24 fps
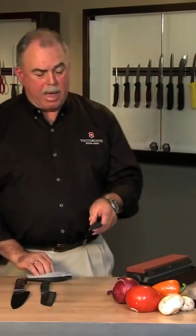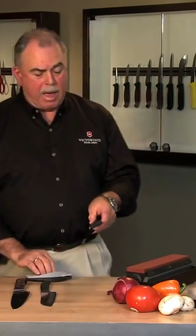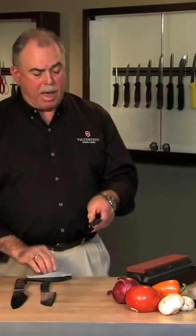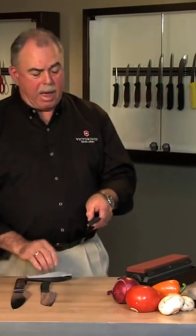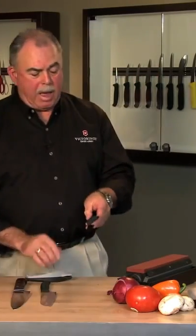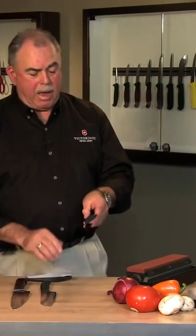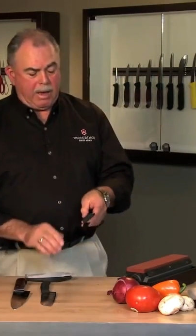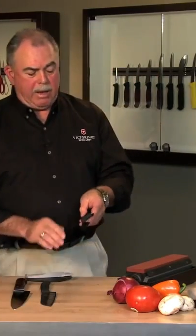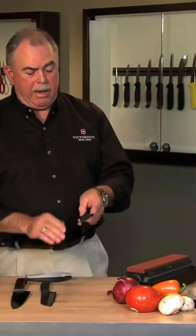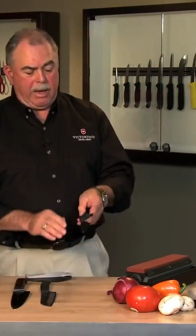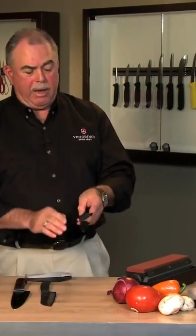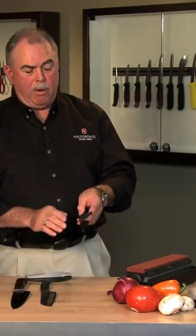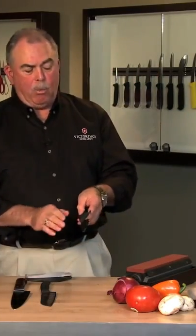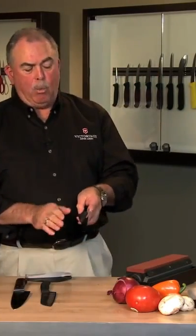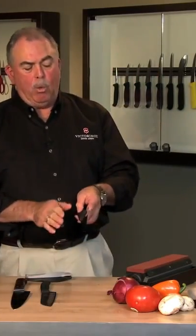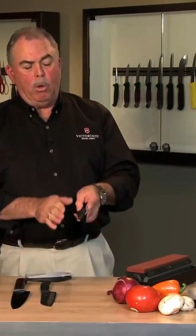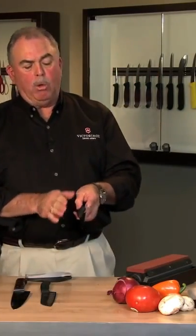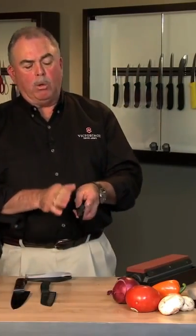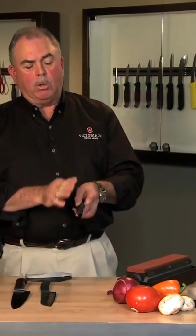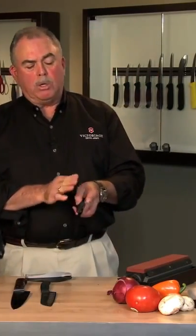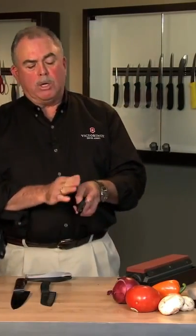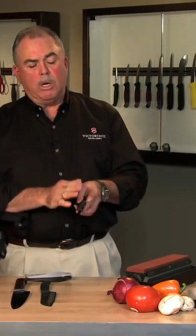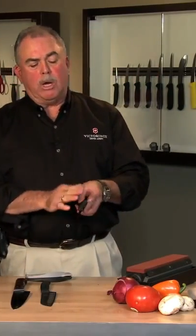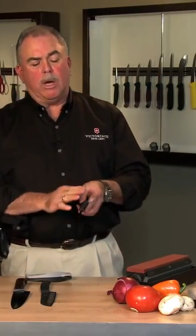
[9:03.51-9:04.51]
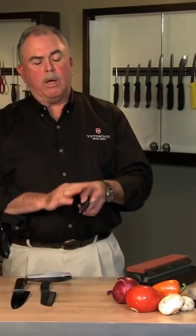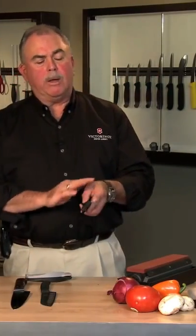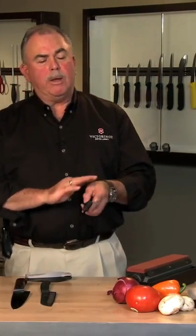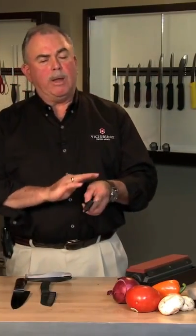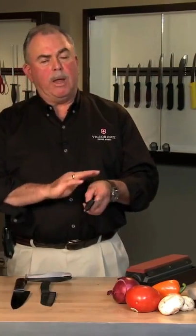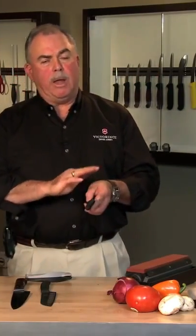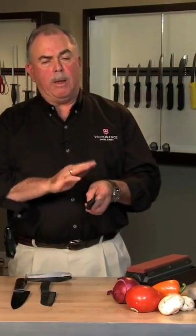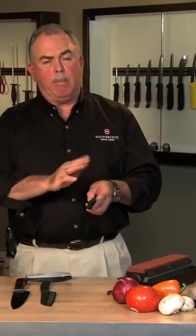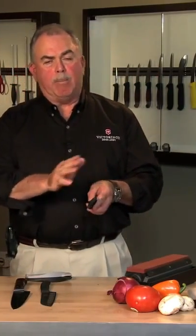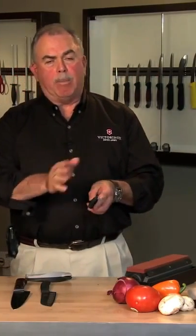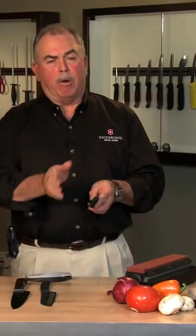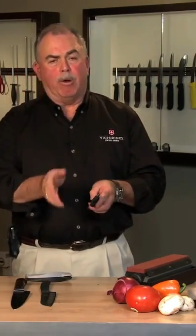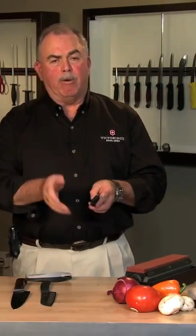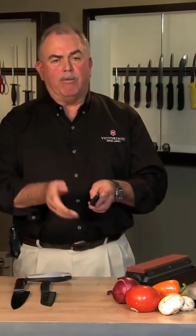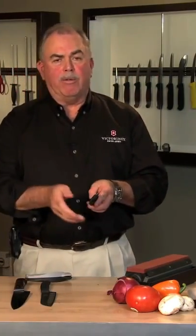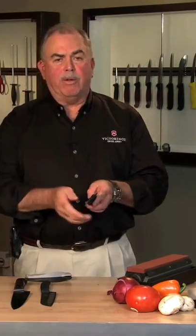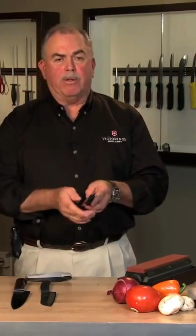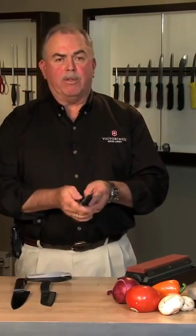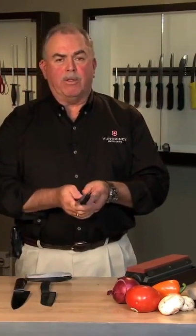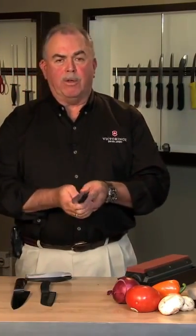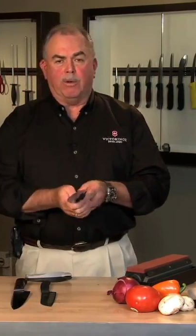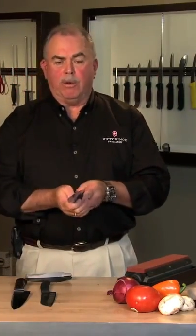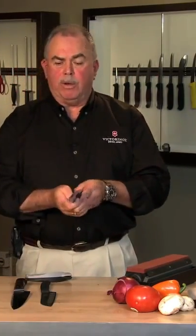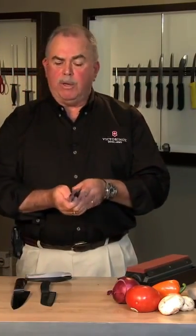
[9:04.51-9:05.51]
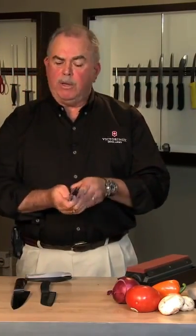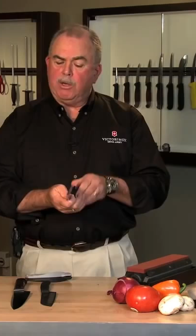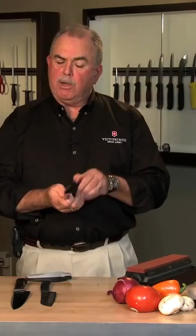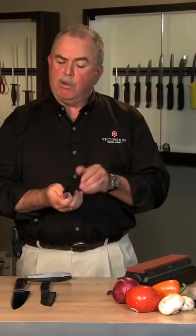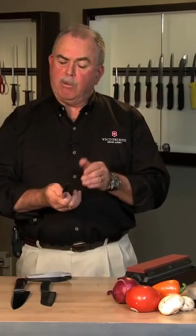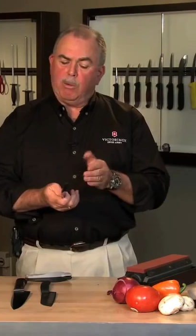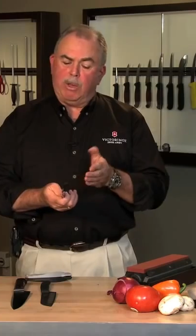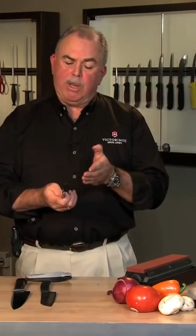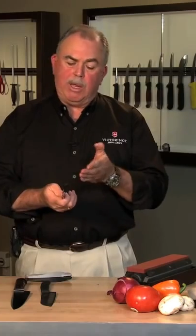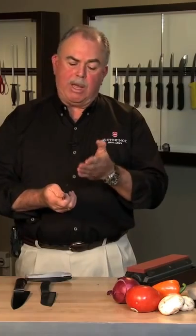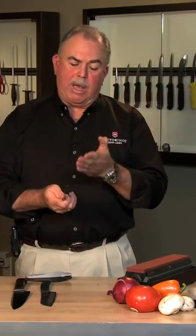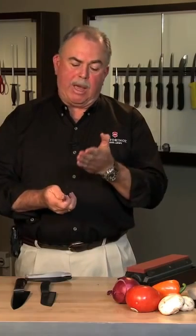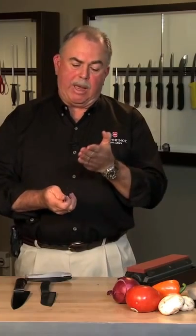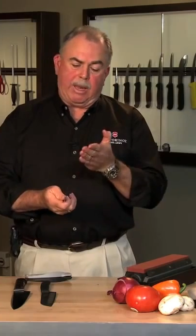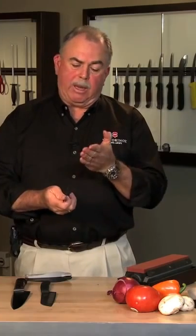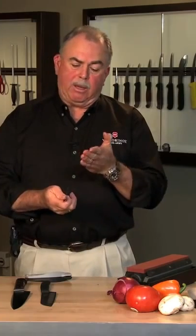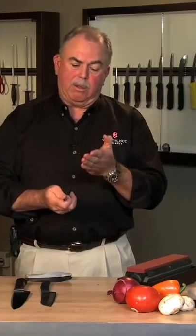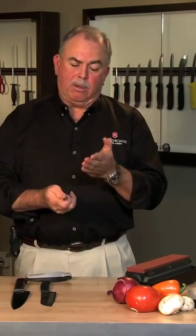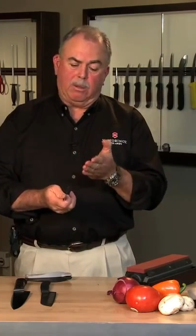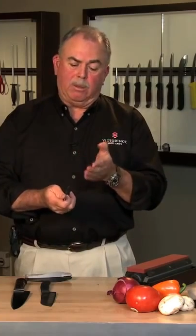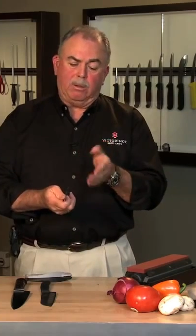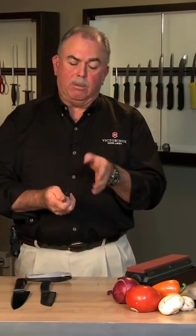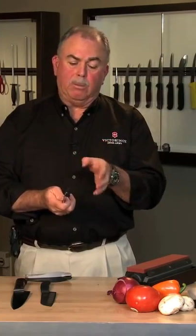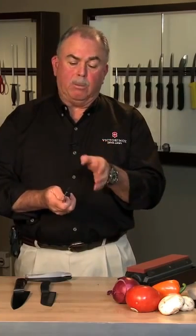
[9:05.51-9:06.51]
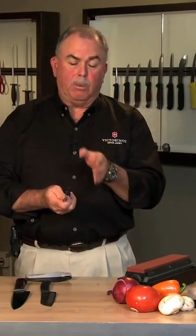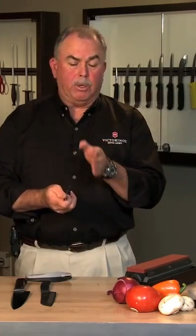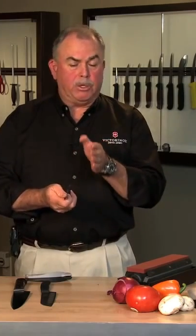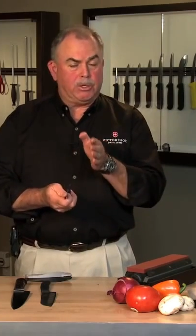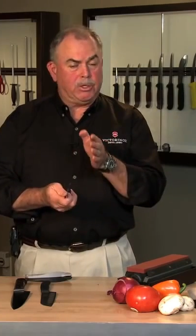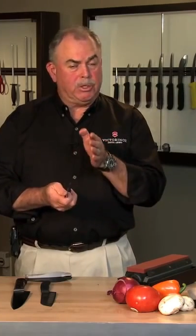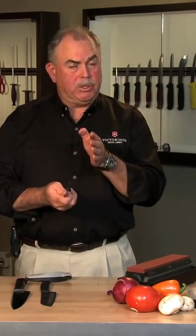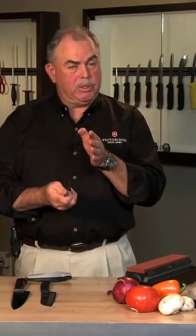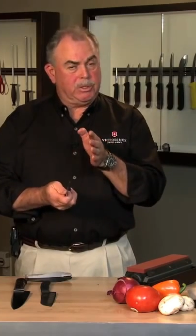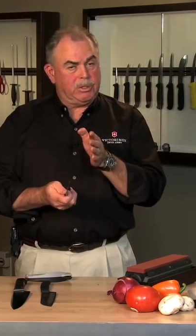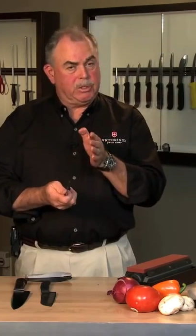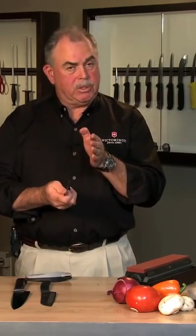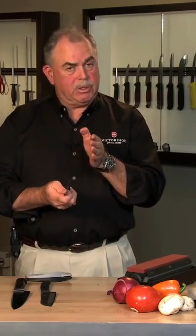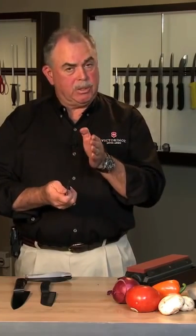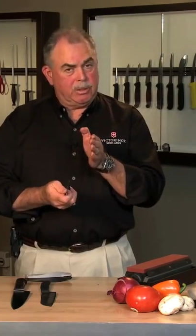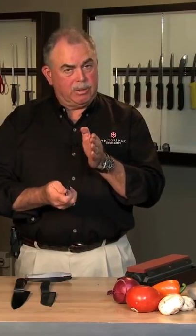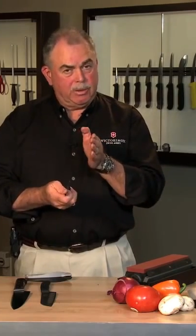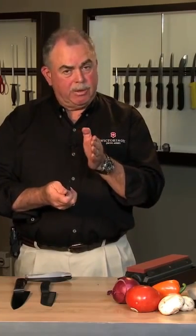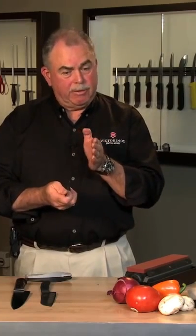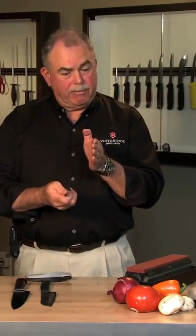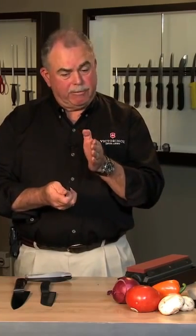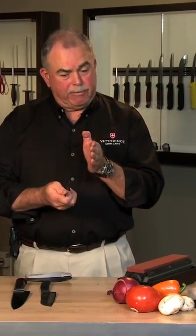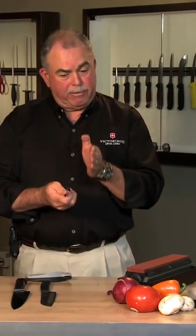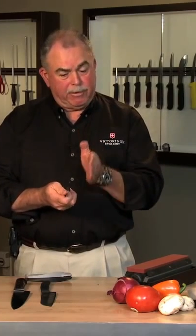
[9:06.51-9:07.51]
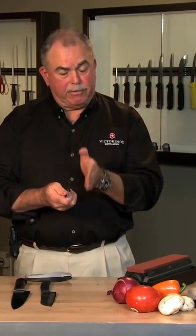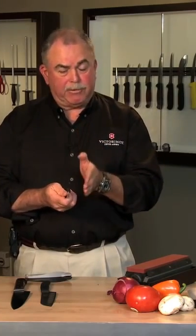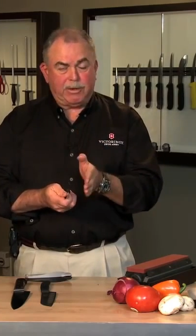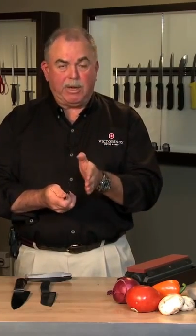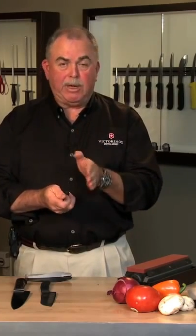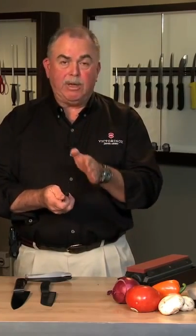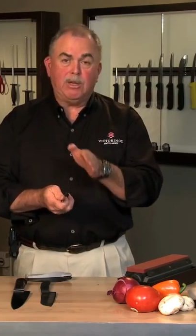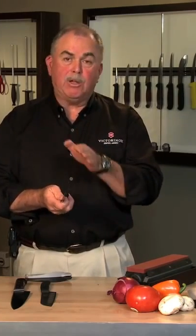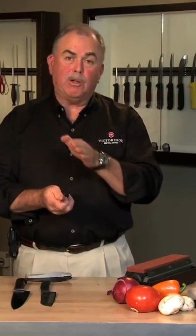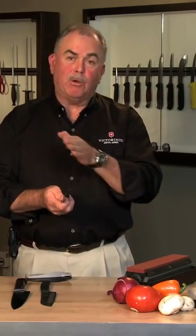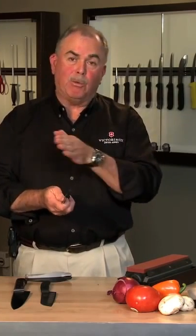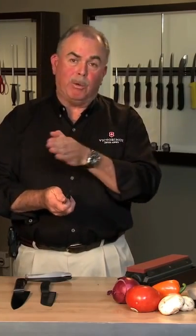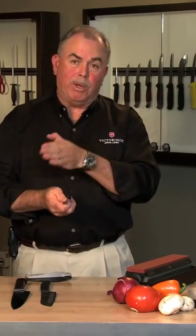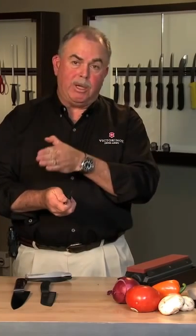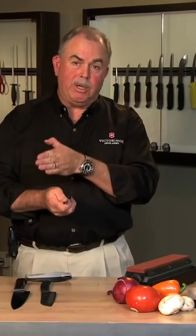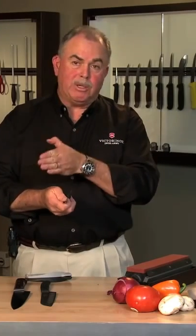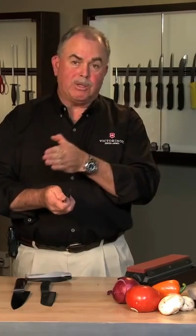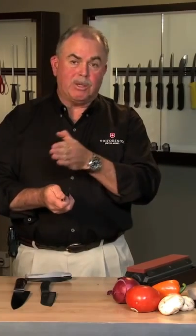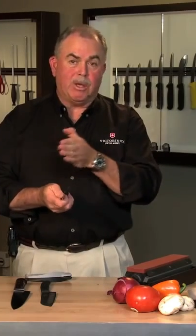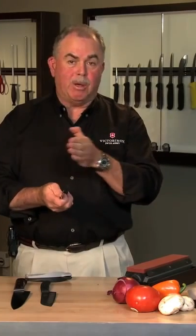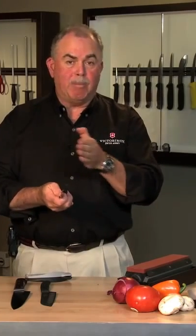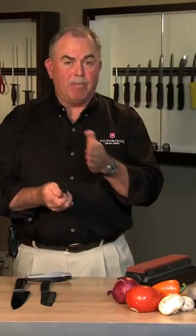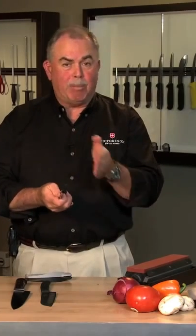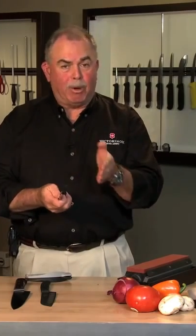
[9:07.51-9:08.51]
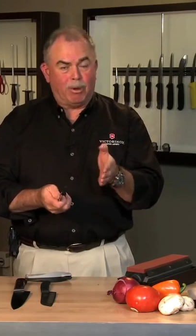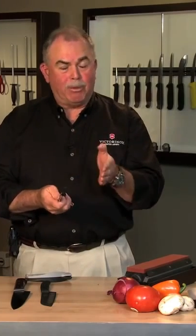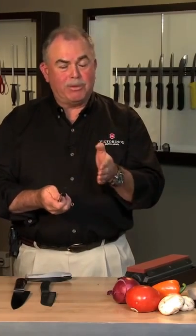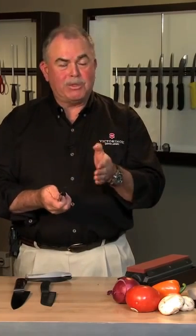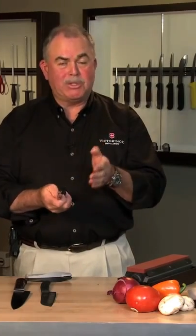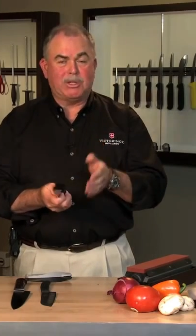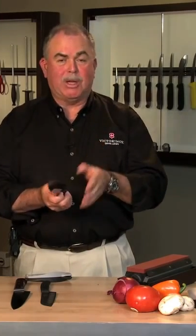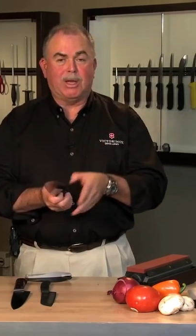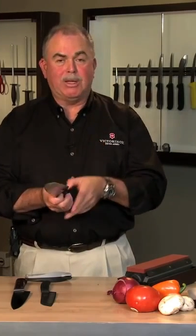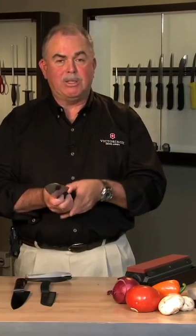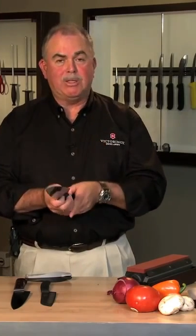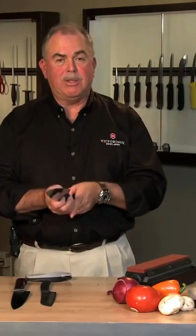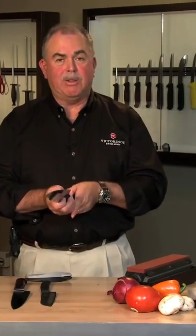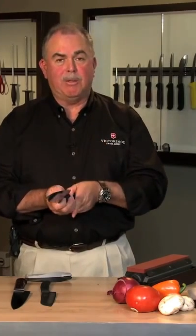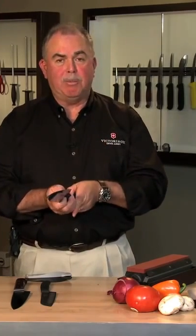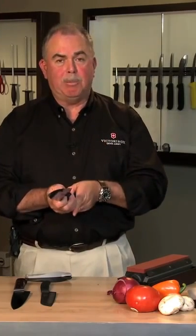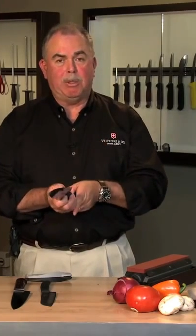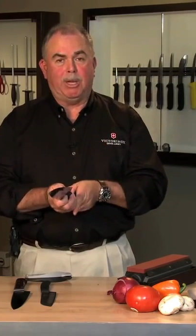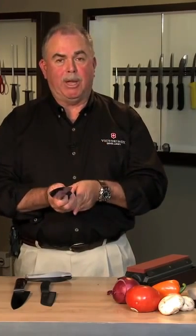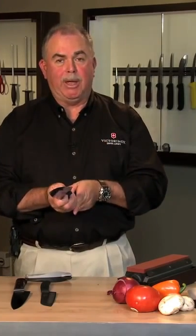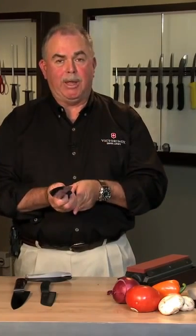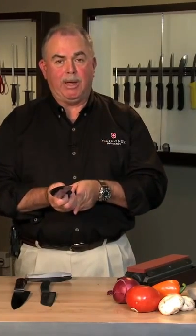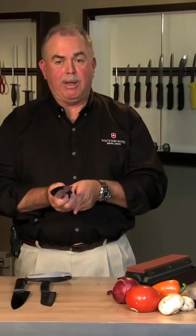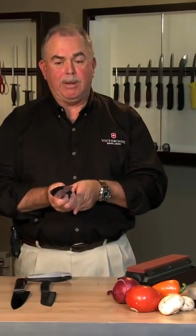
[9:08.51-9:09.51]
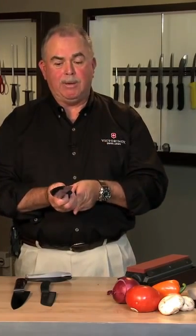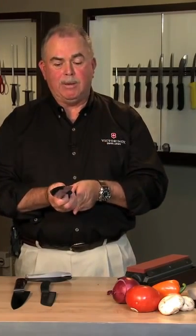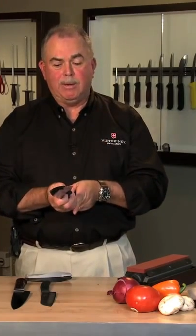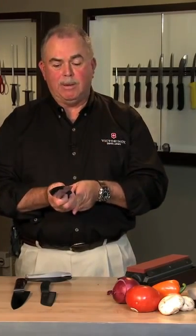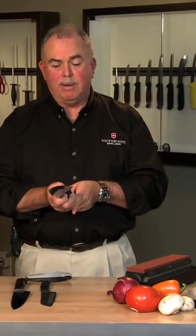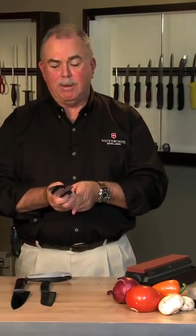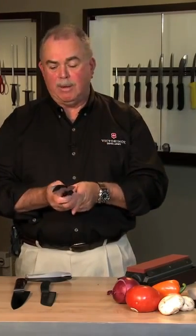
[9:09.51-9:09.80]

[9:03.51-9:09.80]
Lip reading: And it will cut a perfect 30-degree angle, which is 15 degrees on both sides of the blade,